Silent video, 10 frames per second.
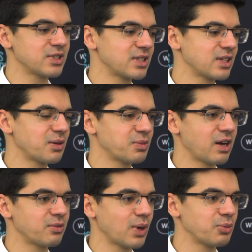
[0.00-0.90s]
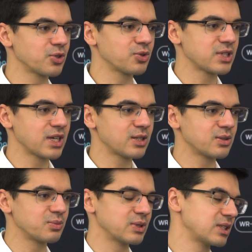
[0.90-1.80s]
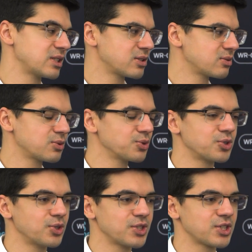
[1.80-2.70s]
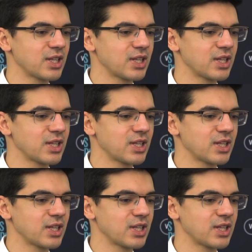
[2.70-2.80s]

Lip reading: That I'm on the good side, but it's too drawish.